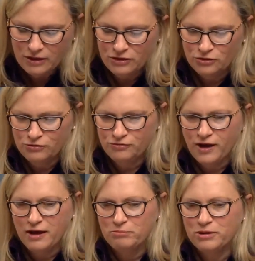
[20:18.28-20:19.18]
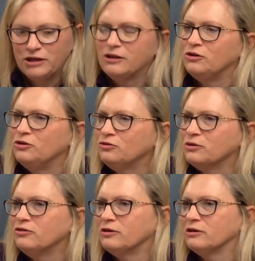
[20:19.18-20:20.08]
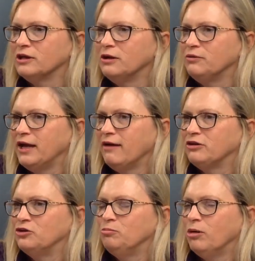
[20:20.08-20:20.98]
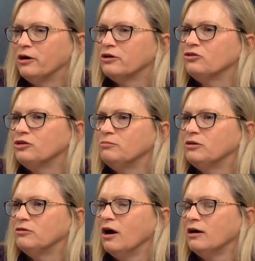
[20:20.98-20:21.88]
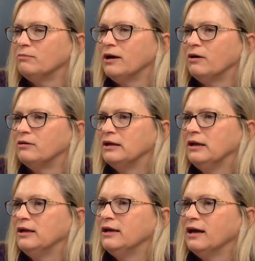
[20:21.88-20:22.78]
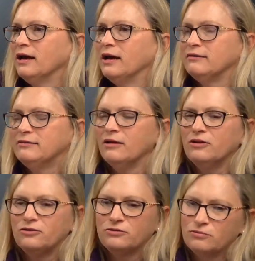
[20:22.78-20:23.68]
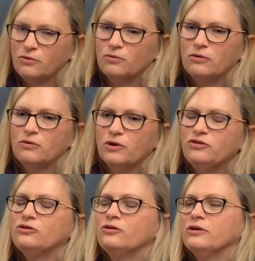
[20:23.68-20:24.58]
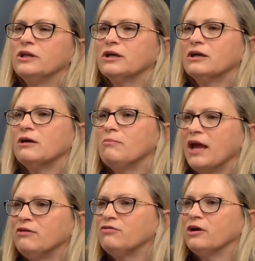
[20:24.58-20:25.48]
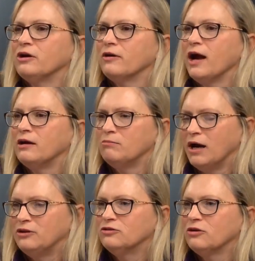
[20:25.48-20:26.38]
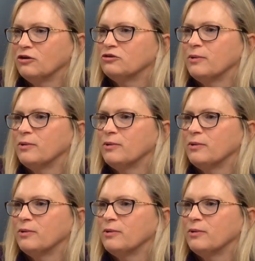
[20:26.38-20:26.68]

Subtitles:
You've been in the news recently. We have a new partnership to talk about. Tell us what's new in the Command for Underground and MineStar